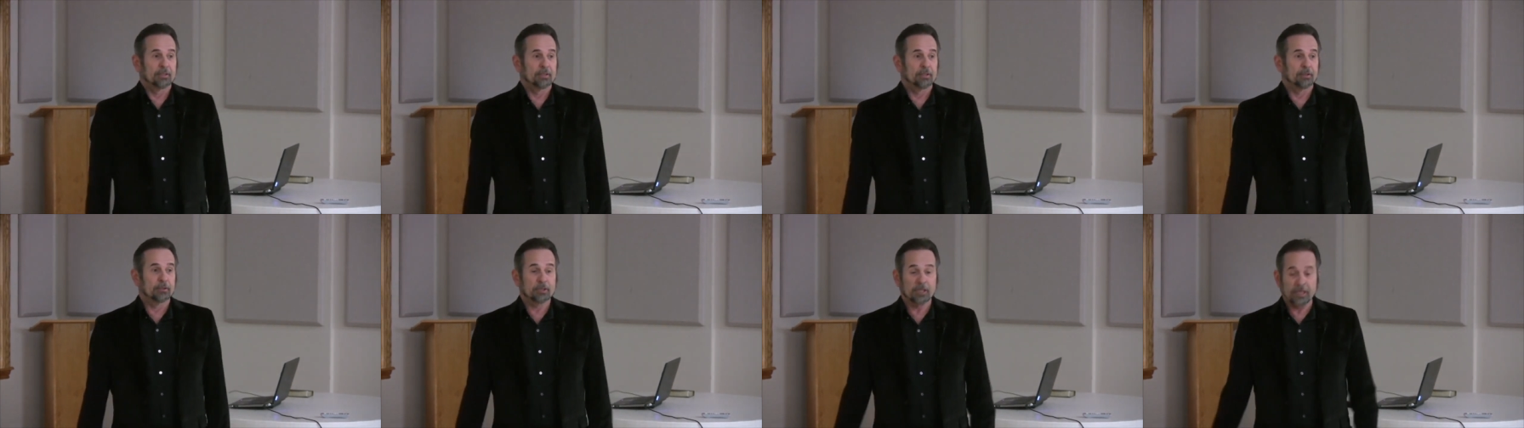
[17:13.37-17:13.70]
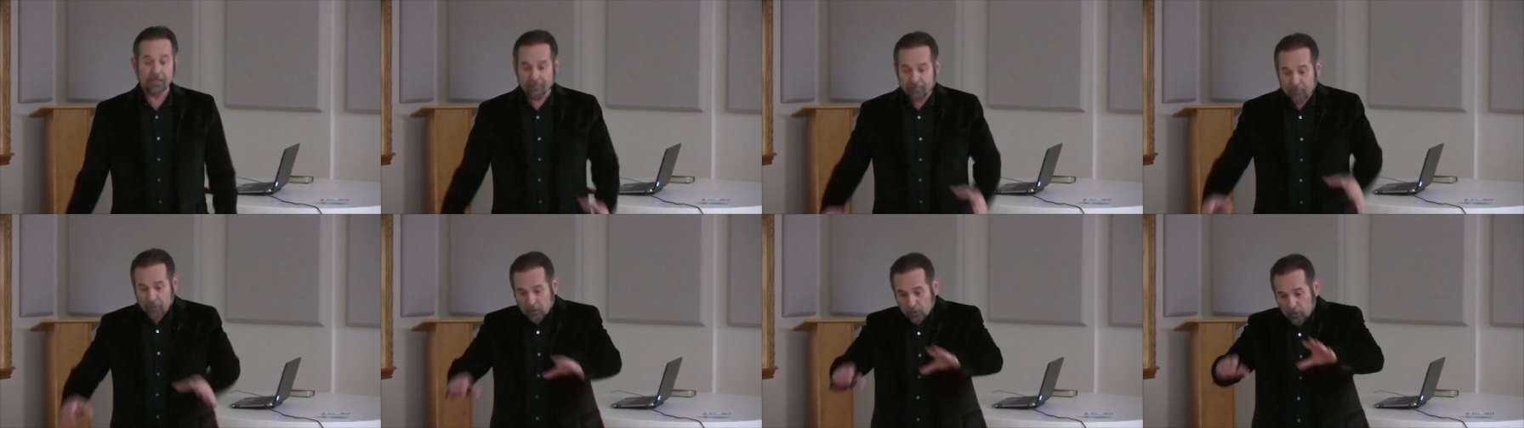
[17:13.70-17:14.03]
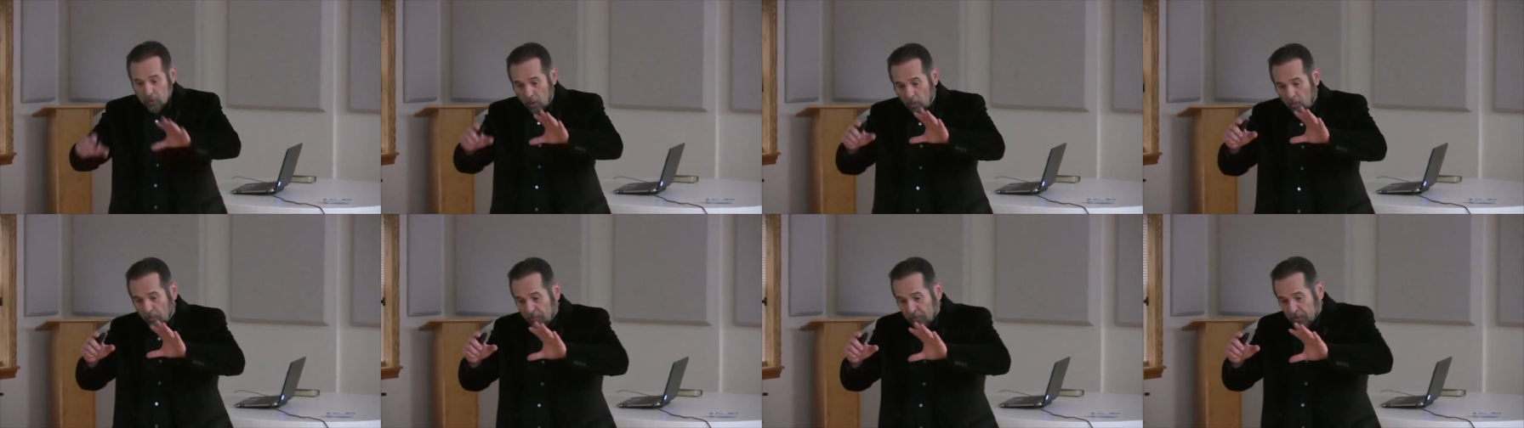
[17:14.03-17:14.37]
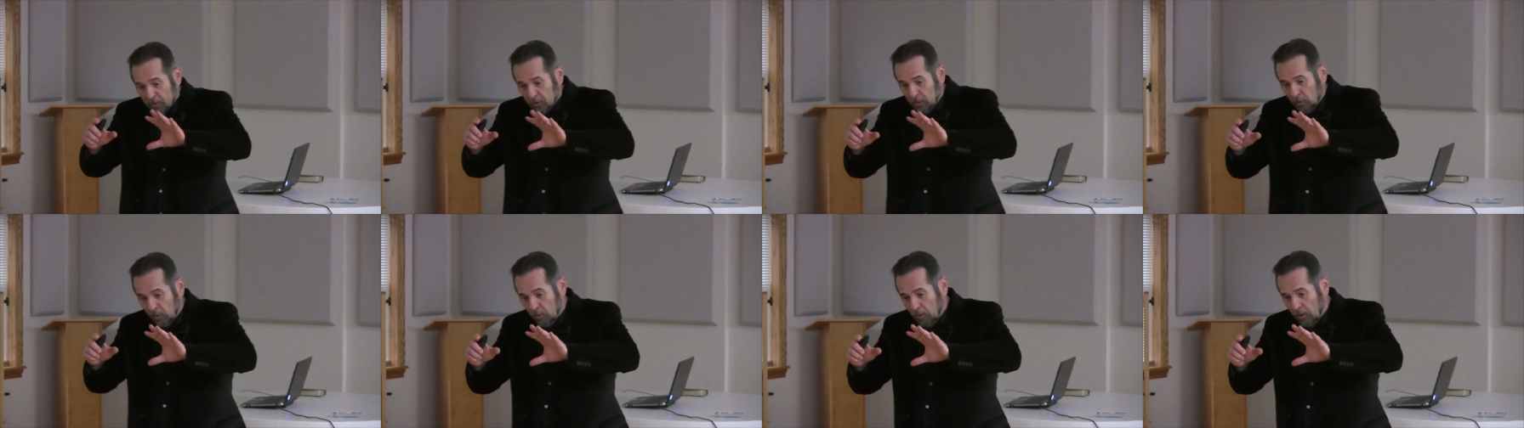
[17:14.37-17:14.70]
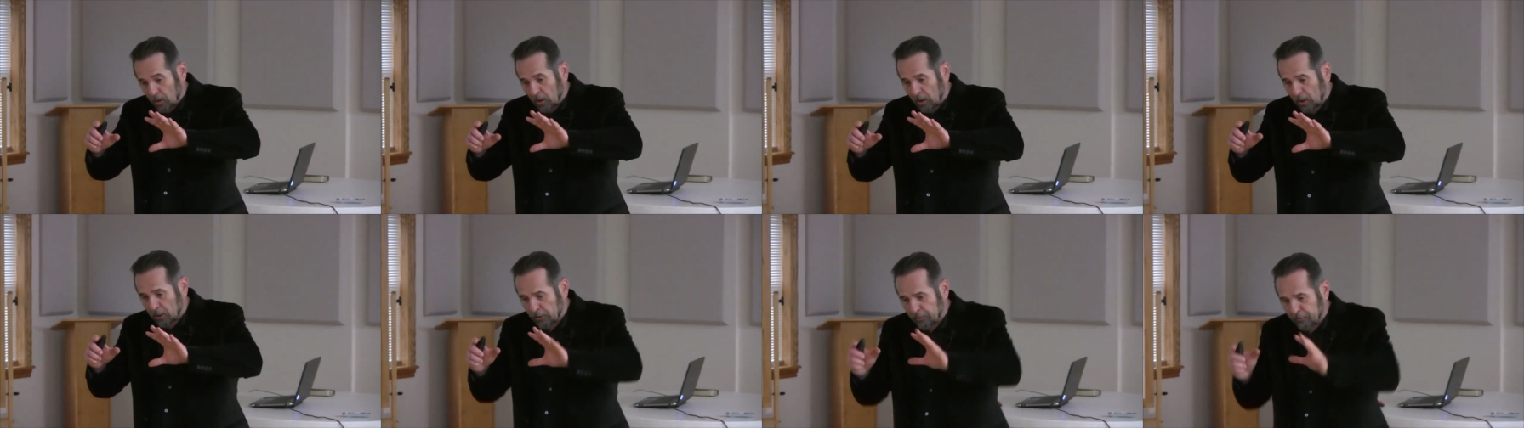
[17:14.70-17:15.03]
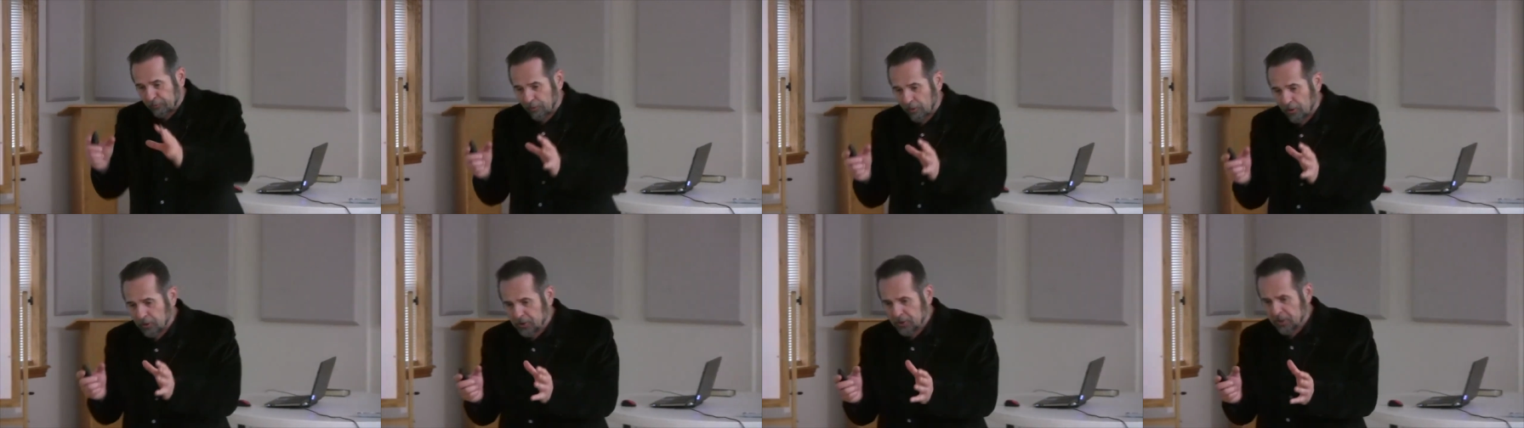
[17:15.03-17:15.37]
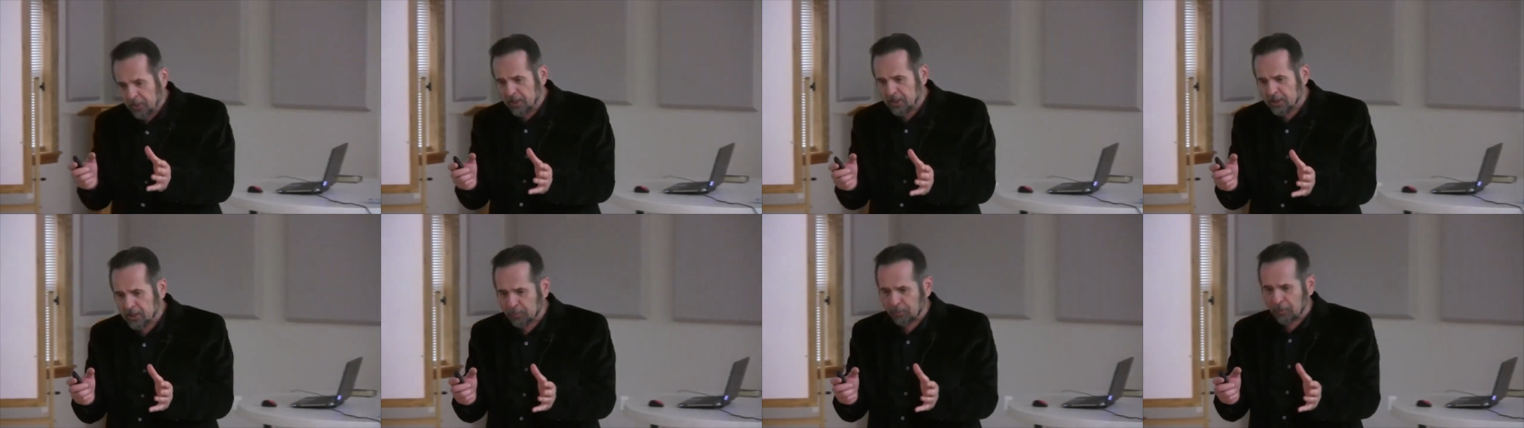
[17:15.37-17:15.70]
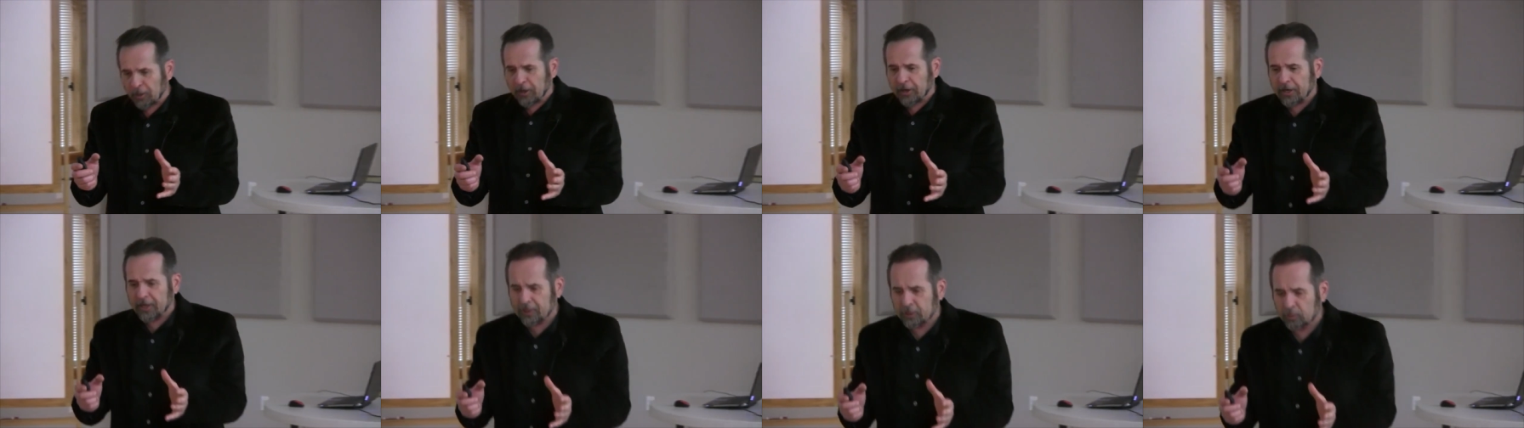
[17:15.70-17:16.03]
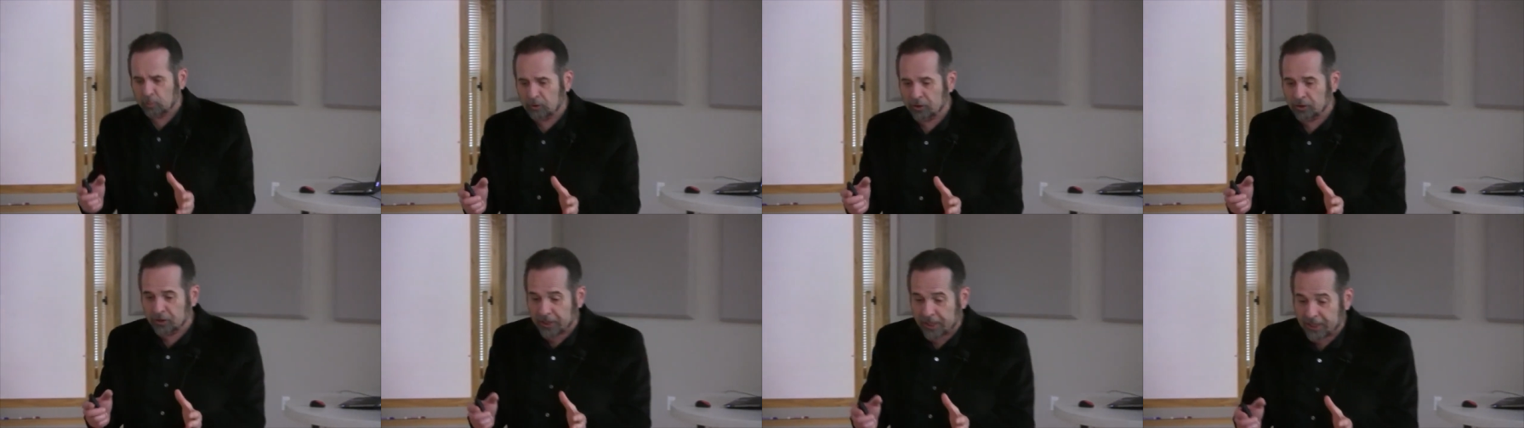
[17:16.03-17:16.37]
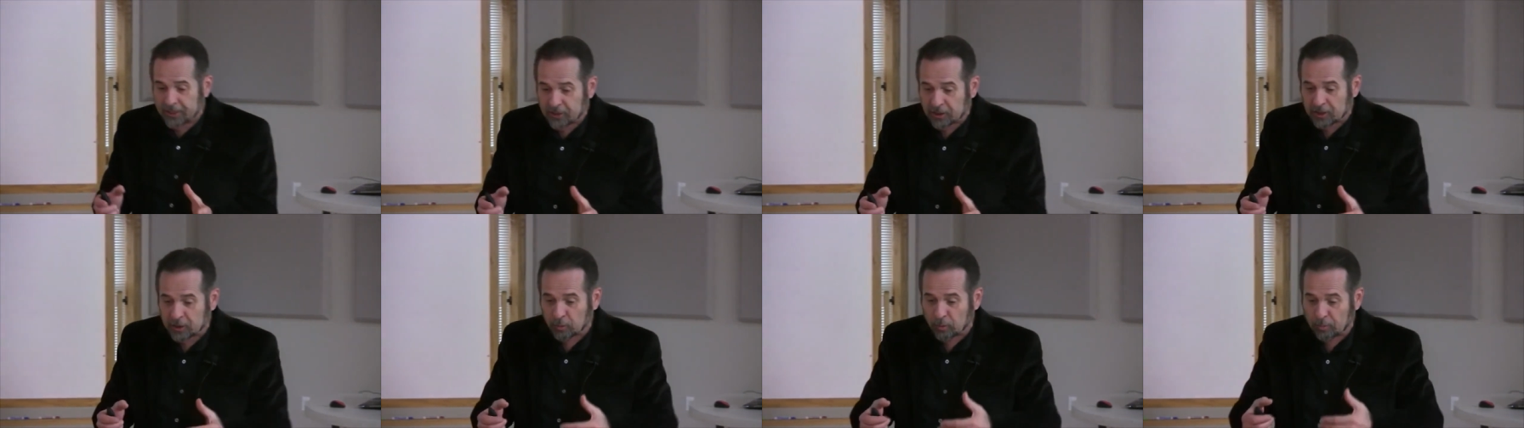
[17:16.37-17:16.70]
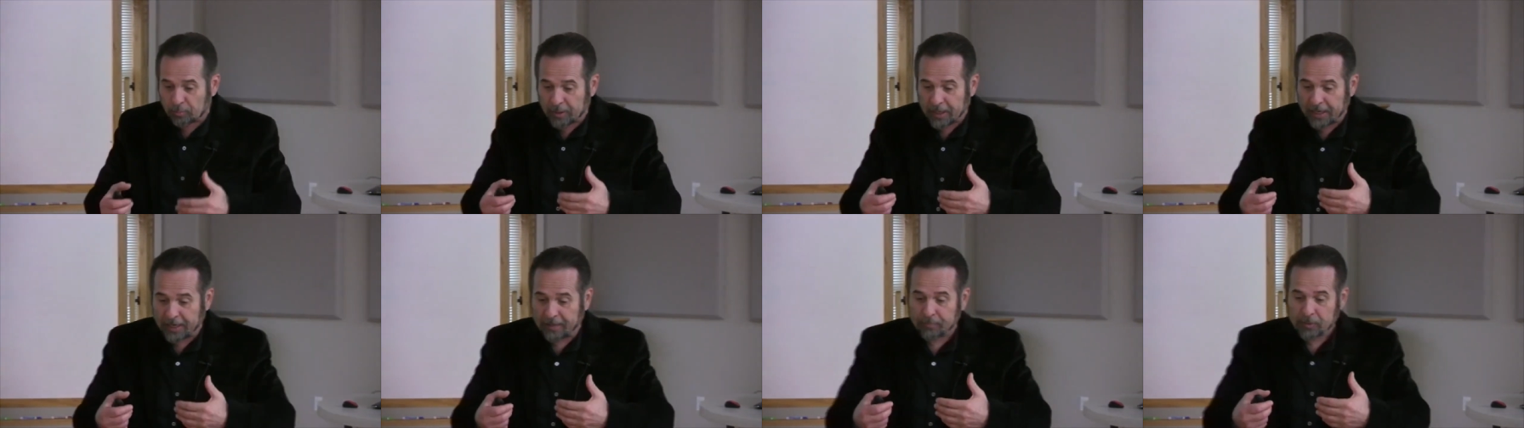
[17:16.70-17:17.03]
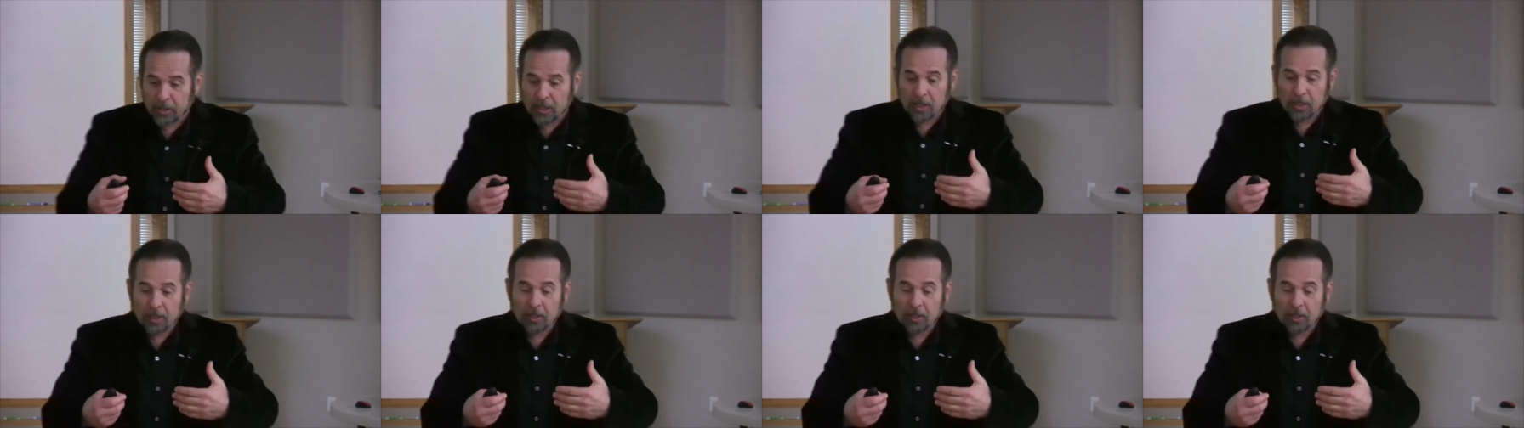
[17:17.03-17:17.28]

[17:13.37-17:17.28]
You see, so, so a conversion experience with Jesus would be,